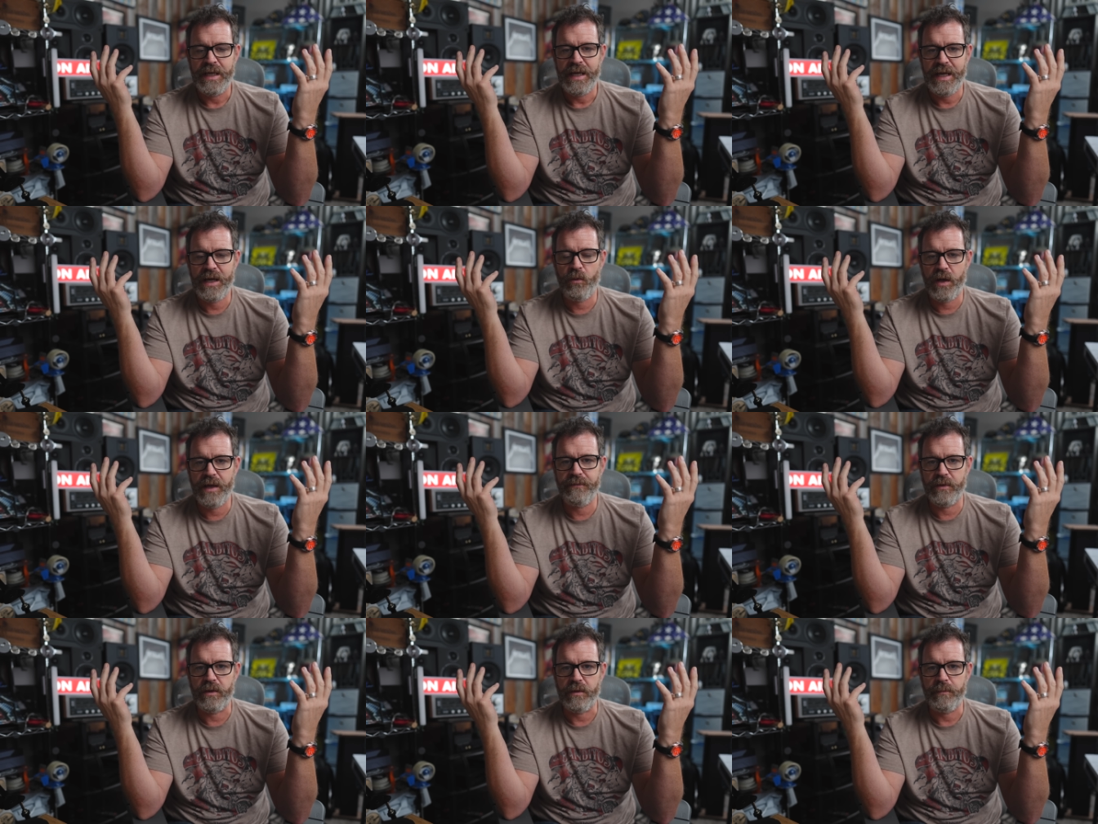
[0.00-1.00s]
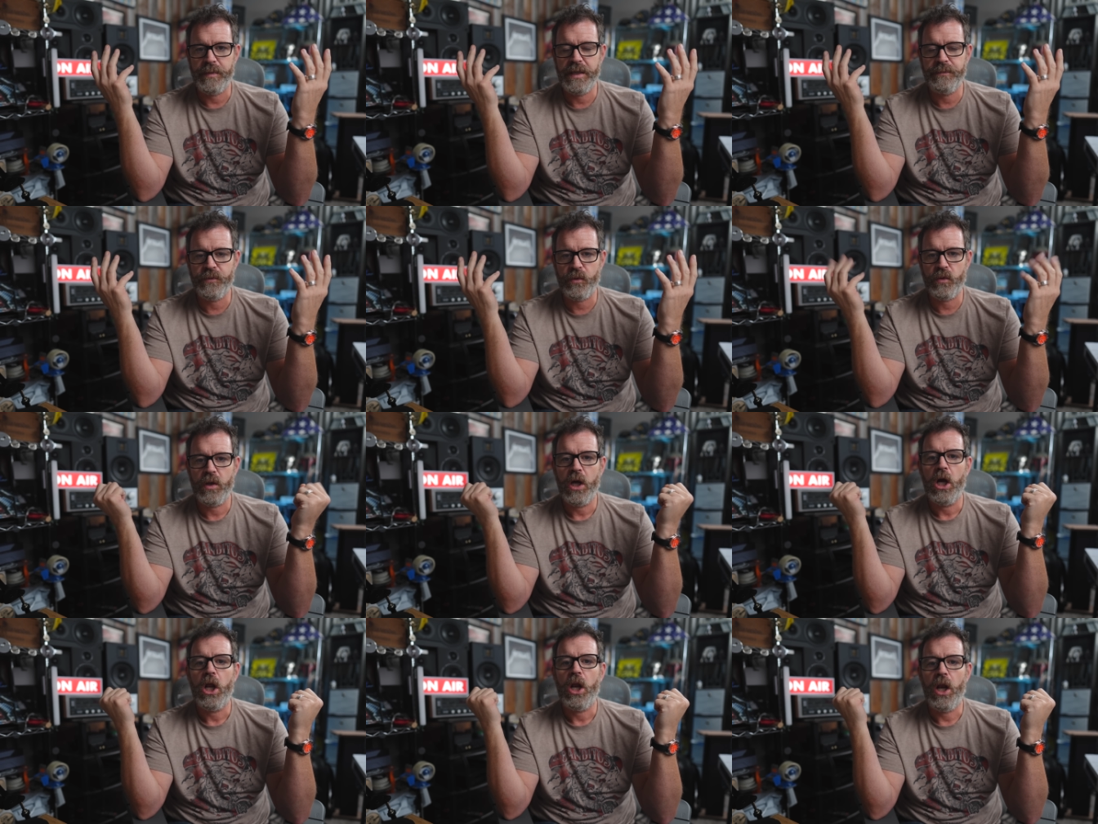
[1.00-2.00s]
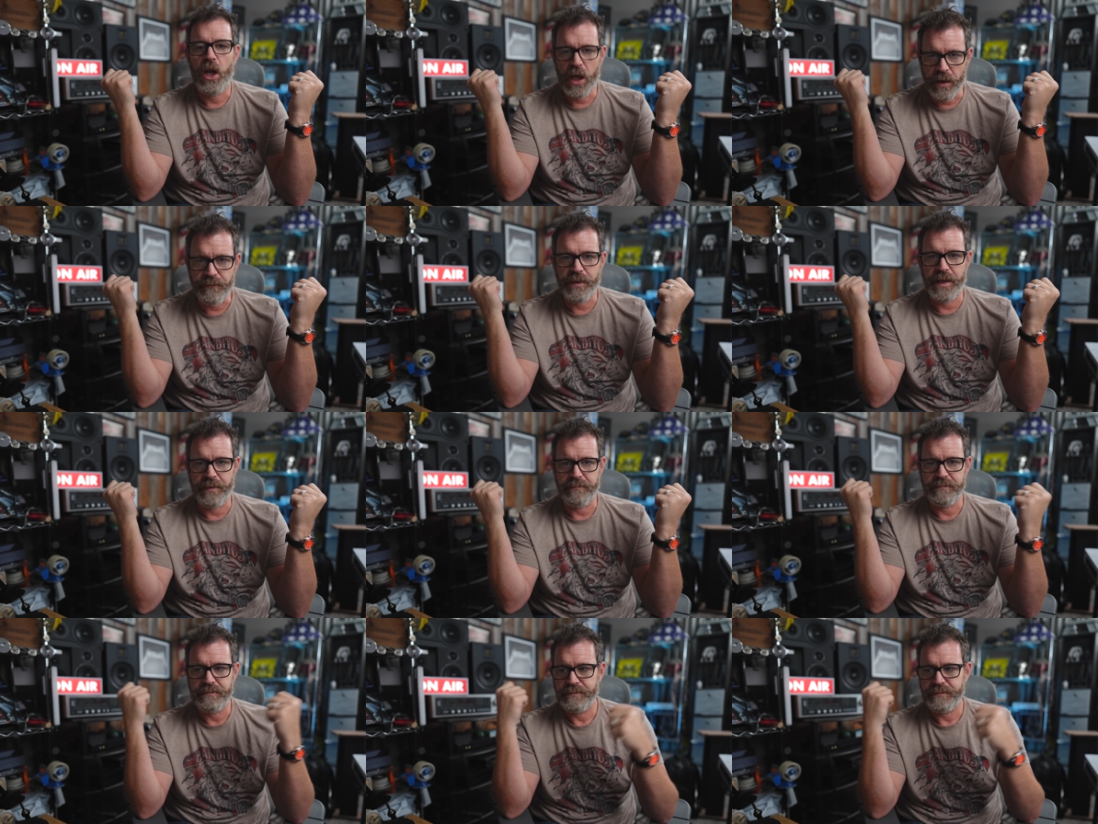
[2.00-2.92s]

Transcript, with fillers: However, people love them